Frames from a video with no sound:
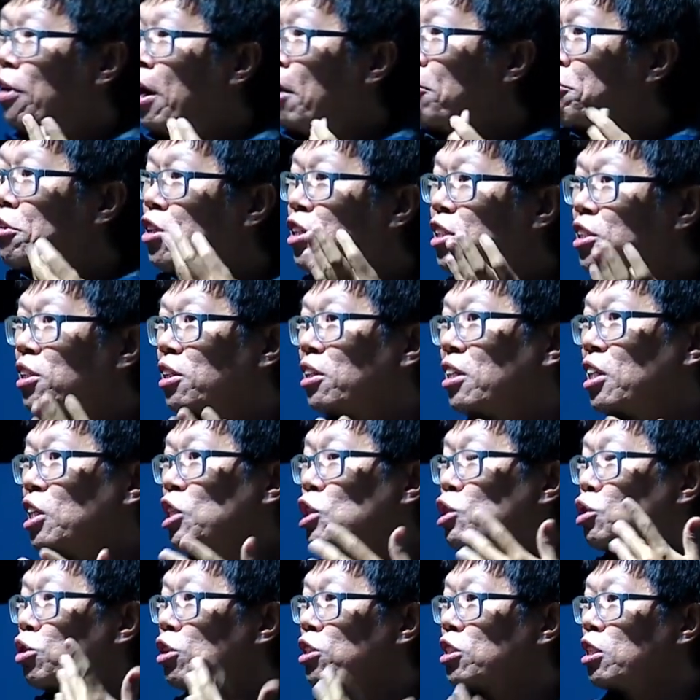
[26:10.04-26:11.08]
a very
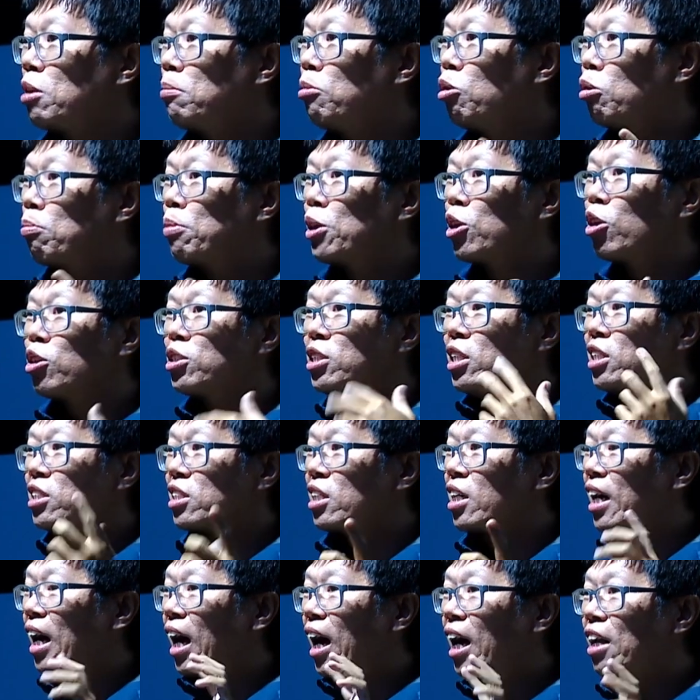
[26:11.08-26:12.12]
interesting book because
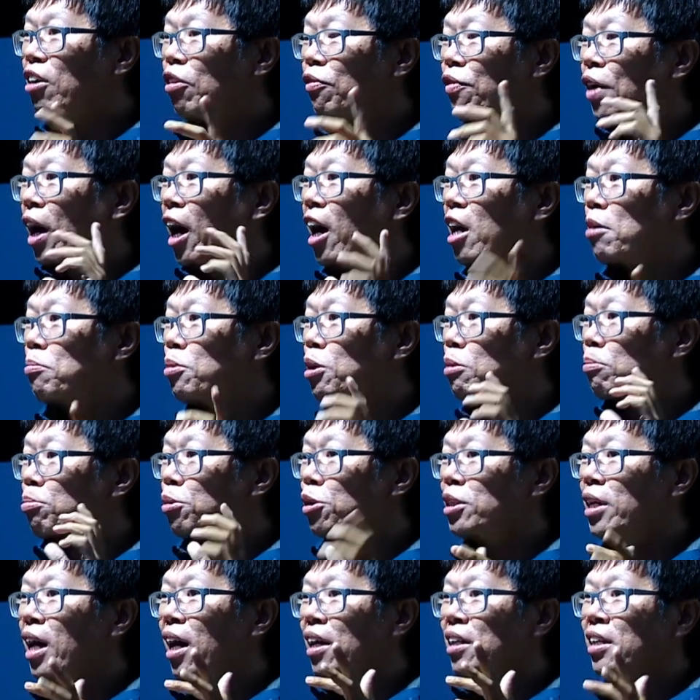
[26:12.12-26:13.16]
it's a kind of hybrid
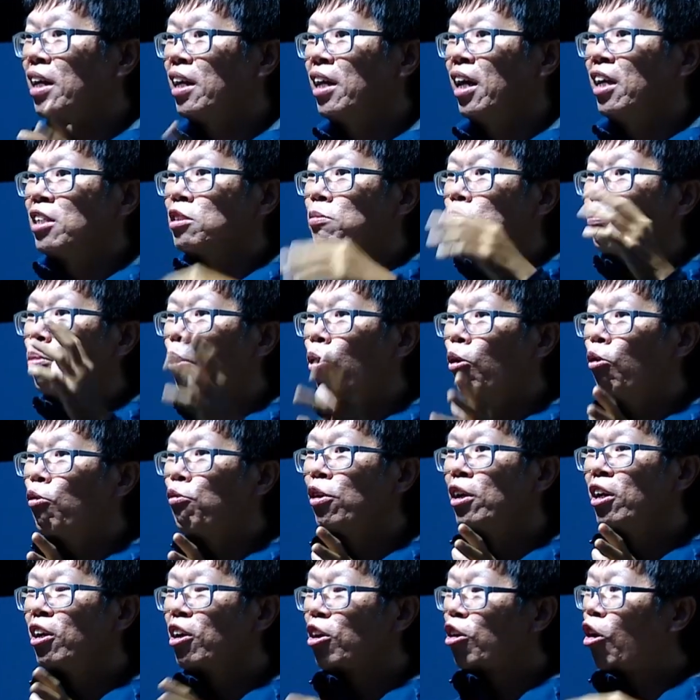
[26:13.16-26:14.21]
product that has
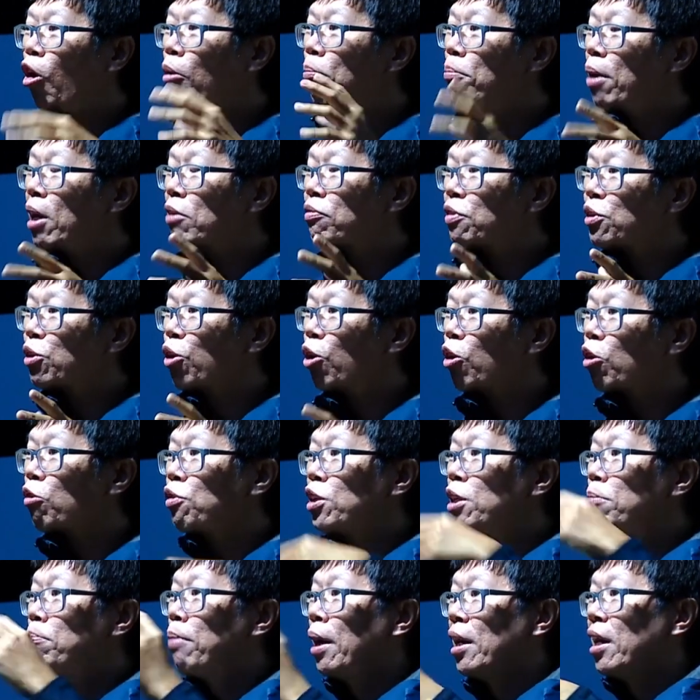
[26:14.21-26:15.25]
both combat
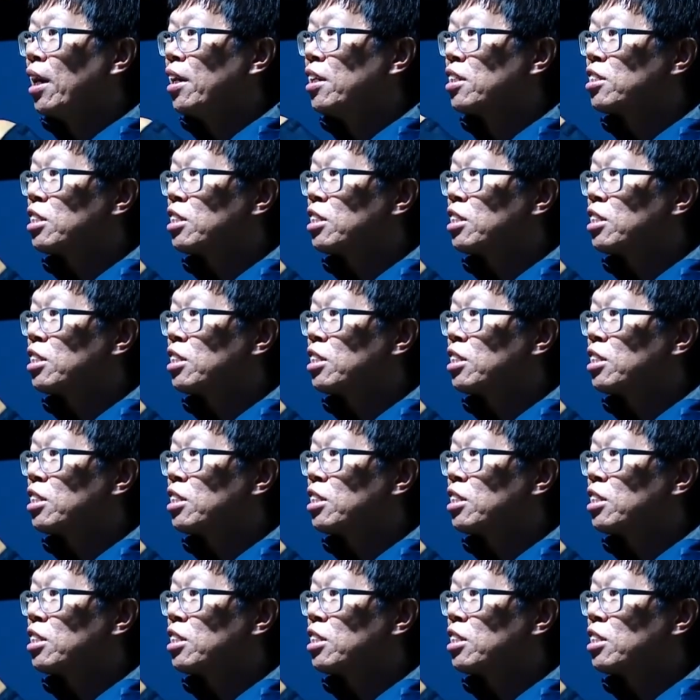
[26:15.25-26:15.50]
photography but